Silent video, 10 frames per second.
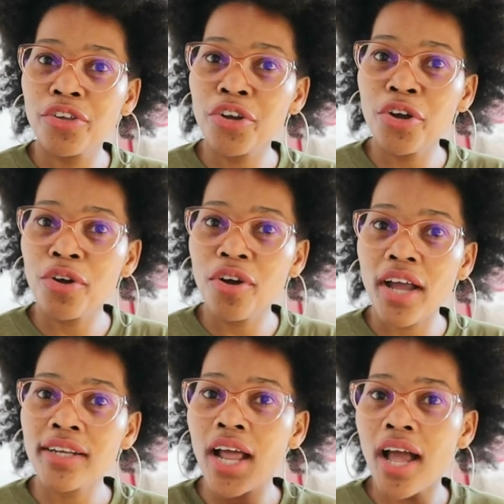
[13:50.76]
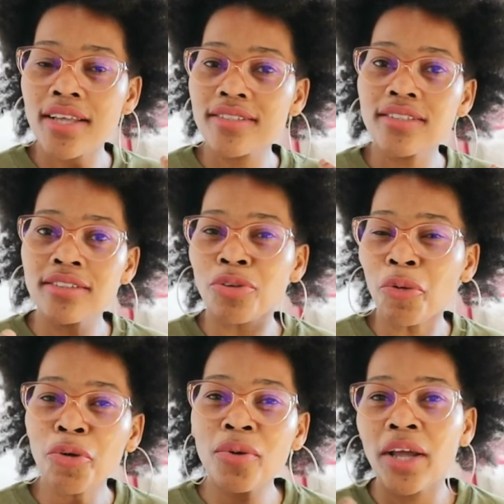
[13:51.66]
you know and i still
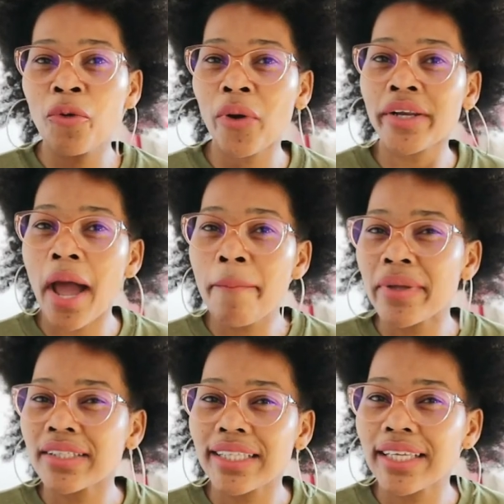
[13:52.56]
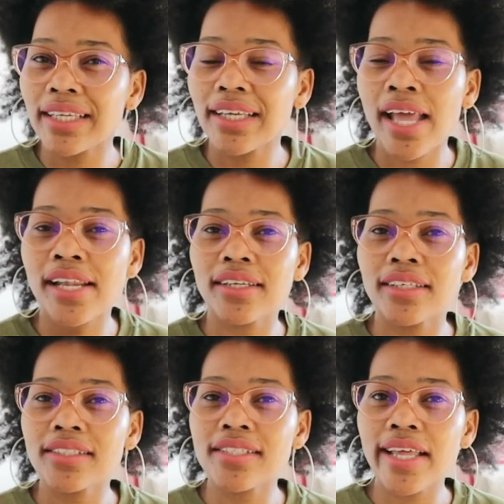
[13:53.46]
don't know like what happened there
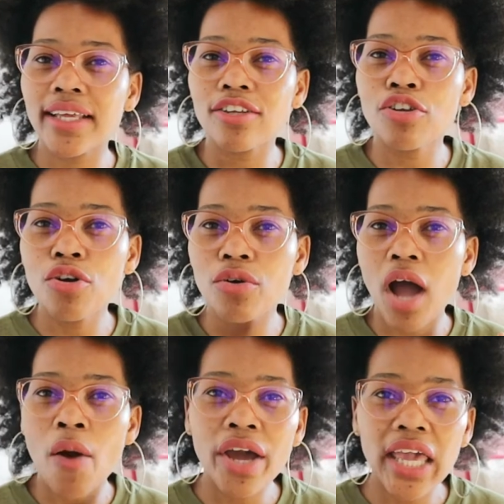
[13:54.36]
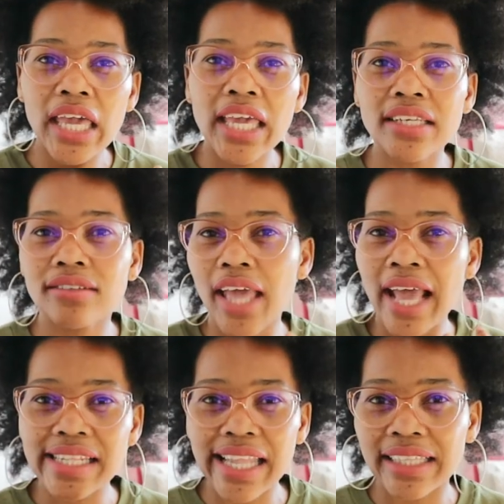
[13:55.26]
and it's like you know our hair can
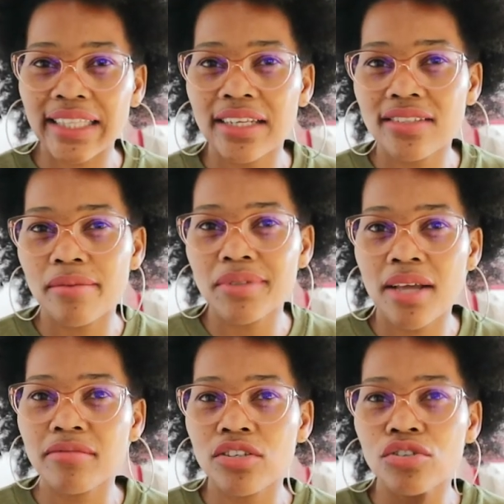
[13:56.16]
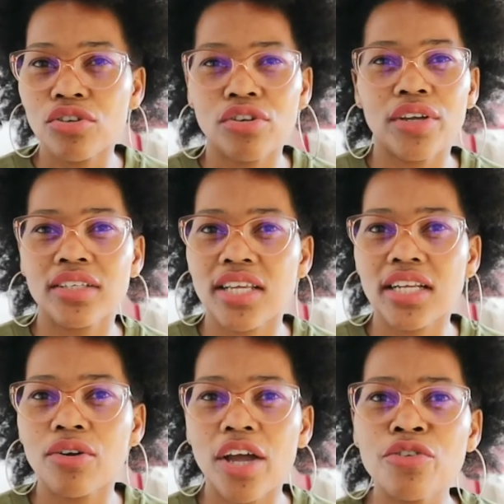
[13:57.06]
act like that sometimes and you don't know
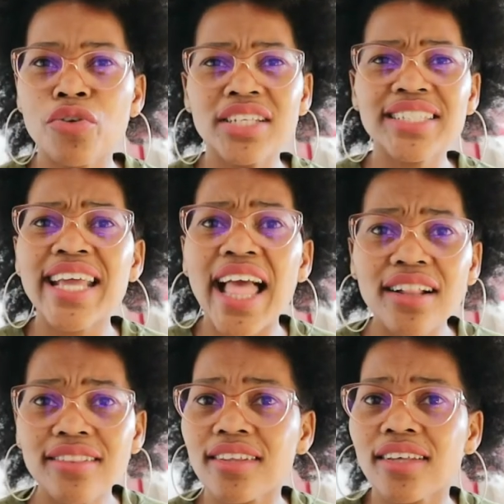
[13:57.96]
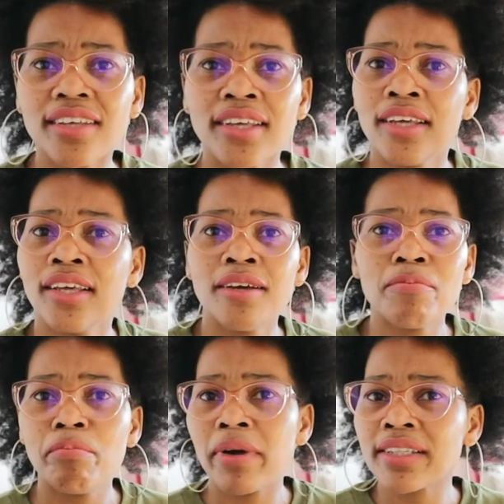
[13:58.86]
exactly and you're eating healthy
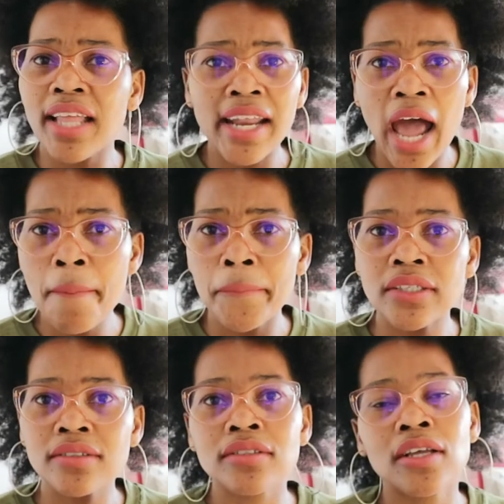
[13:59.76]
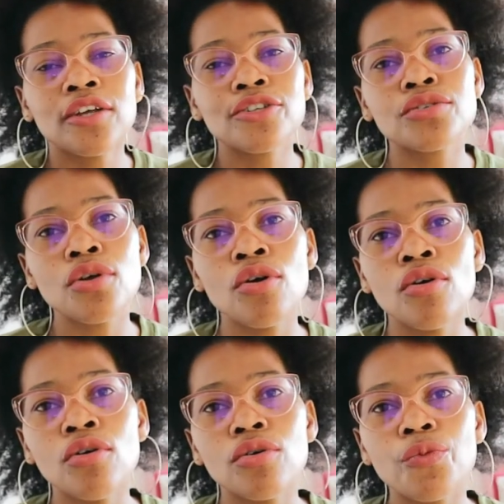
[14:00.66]
but that happens
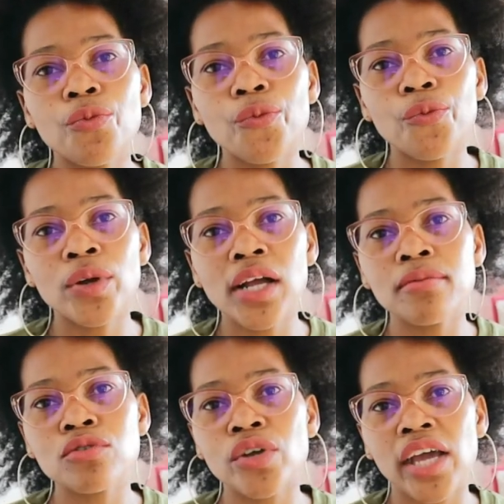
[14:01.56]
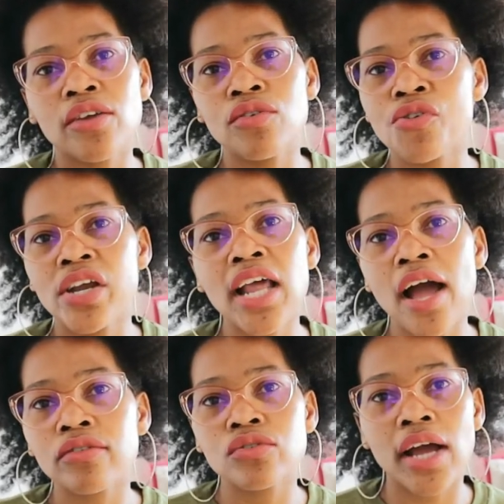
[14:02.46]
so when it comes to hair you really
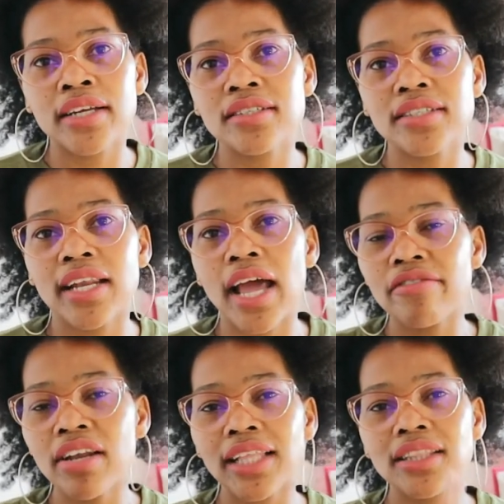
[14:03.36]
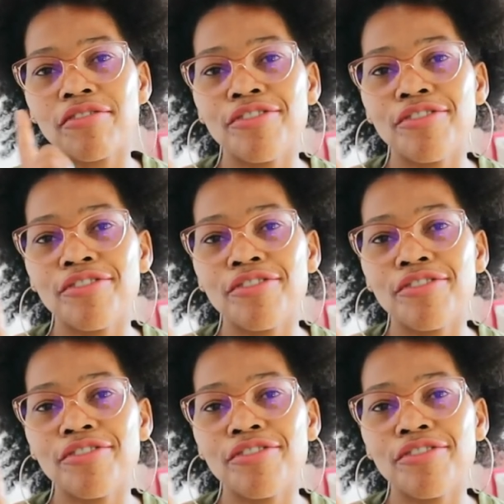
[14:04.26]
have to understand i feel like the